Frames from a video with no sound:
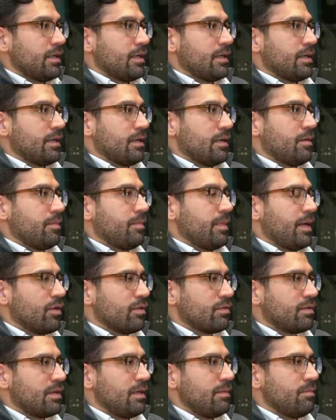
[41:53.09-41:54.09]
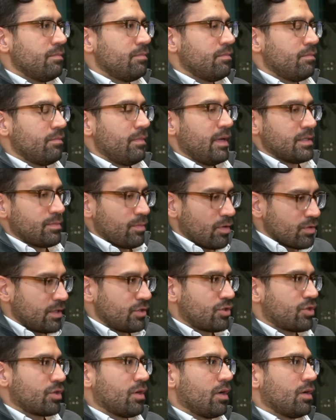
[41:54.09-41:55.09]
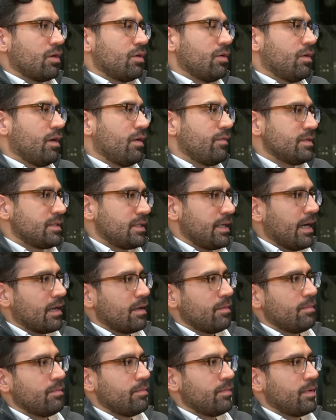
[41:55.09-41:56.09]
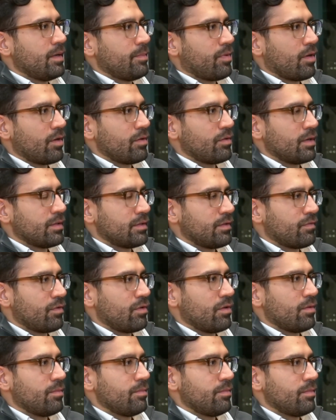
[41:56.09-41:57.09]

And your team is mostly in Chicago. Obviously, Adam, a partner at the firm,